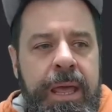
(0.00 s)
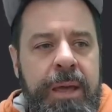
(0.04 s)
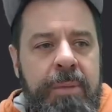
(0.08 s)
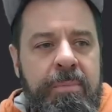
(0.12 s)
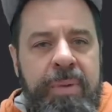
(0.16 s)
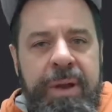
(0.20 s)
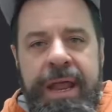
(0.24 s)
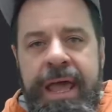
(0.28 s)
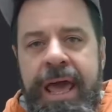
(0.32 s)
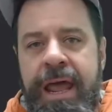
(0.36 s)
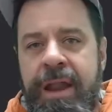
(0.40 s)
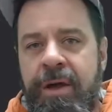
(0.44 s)

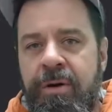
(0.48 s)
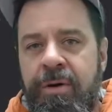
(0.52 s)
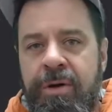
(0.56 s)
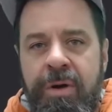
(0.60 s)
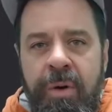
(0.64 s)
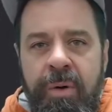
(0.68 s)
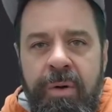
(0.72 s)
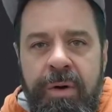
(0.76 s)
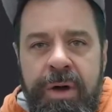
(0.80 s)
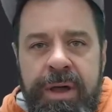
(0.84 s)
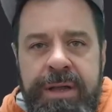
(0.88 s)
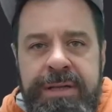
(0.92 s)
banana
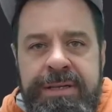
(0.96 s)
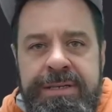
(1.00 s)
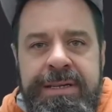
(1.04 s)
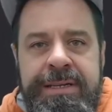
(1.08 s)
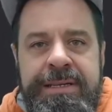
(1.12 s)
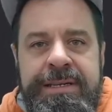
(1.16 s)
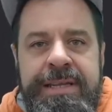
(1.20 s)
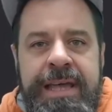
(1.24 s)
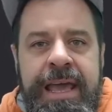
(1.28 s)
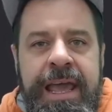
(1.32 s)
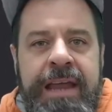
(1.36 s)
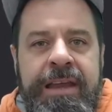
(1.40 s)
coins in a
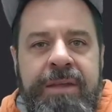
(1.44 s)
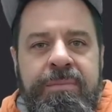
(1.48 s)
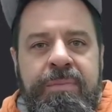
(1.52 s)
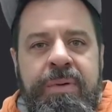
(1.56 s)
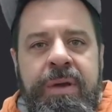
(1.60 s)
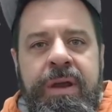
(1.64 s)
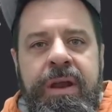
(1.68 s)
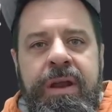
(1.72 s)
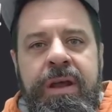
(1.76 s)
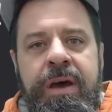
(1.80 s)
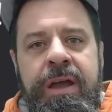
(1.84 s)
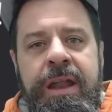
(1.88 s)
day,
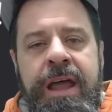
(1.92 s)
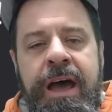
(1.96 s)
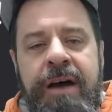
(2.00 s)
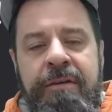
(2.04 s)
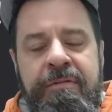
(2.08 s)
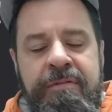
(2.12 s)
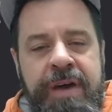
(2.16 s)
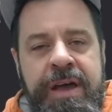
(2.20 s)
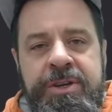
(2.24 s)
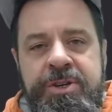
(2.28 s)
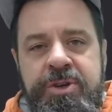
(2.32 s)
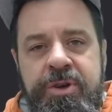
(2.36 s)
depending on how
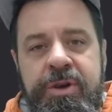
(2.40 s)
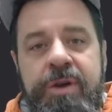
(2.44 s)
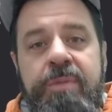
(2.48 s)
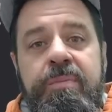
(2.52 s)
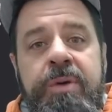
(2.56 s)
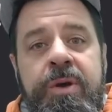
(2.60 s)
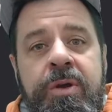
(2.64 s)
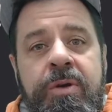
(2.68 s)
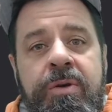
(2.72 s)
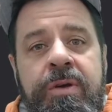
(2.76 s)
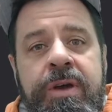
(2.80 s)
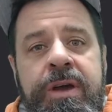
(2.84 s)
fast your
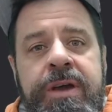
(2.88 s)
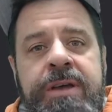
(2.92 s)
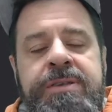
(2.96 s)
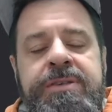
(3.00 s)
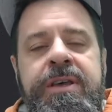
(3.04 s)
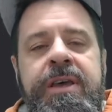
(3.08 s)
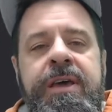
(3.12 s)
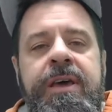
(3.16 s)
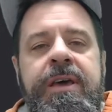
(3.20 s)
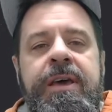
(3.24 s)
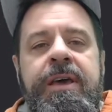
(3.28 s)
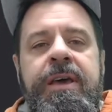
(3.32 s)
computer is
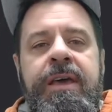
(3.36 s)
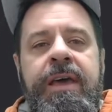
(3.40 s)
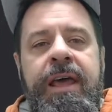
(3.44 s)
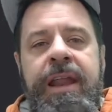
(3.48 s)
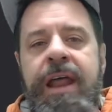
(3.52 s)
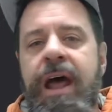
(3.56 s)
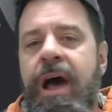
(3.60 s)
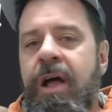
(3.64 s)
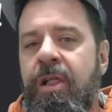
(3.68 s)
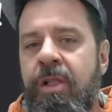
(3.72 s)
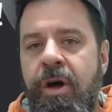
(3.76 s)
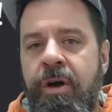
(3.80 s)
and
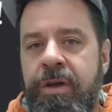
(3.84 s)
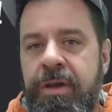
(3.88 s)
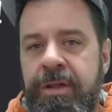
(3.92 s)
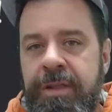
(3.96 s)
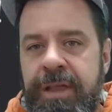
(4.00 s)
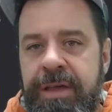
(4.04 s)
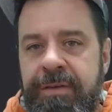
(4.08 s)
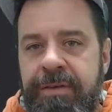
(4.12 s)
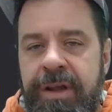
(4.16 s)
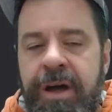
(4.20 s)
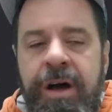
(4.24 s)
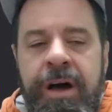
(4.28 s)
how long you
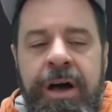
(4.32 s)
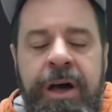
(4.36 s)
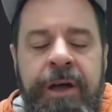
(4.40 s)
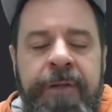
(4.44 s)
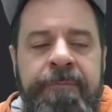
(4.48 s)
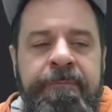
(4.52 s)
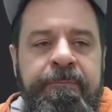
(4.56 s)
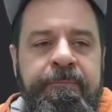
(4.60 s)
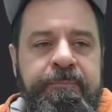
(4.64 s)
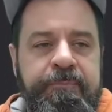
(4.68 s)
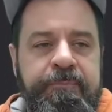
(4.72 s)
leave it on.